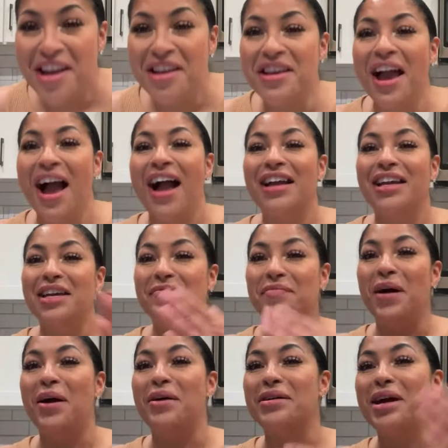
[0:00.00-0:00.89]
y'all keep
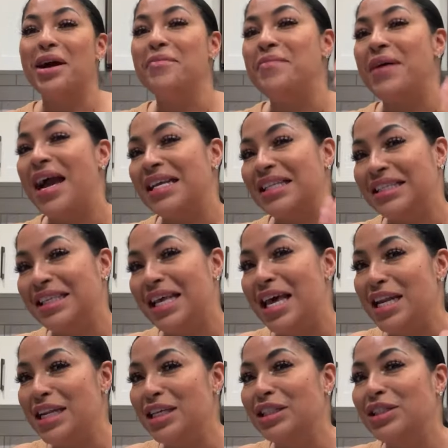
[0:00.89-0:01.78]
on coming back and
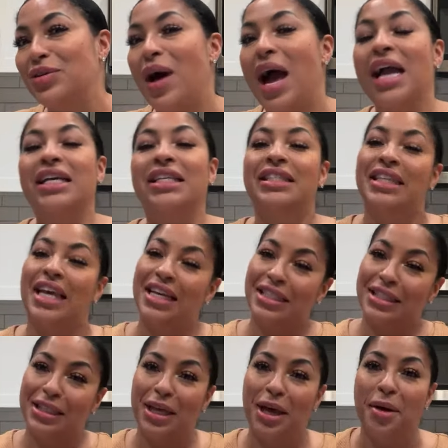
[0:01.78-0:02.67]
telling so I can
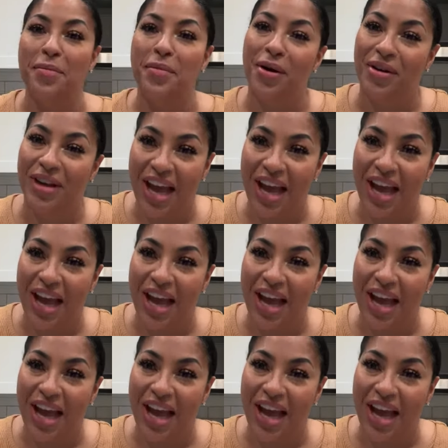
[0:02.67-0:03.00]
say something, okay?